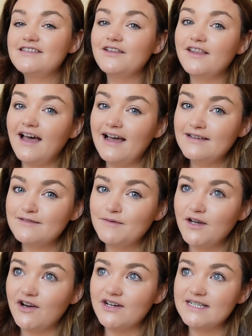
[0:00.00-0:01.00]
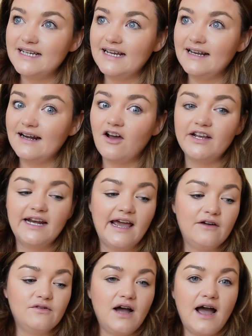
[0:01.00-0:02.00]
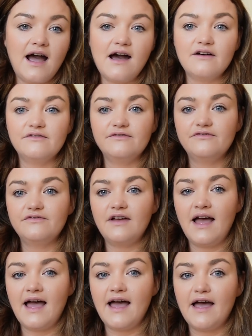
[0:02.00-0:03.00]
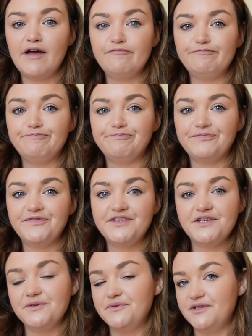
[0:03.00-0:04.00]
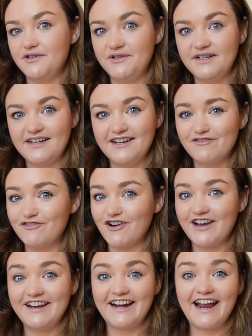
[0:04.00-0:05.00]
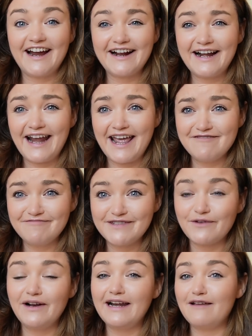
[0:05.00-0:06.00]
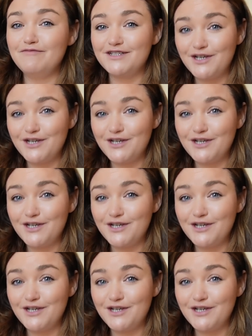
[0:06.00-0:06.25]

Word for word: So that is my ordeal. I now have um, to do in a Ryanair claim, so I'll get me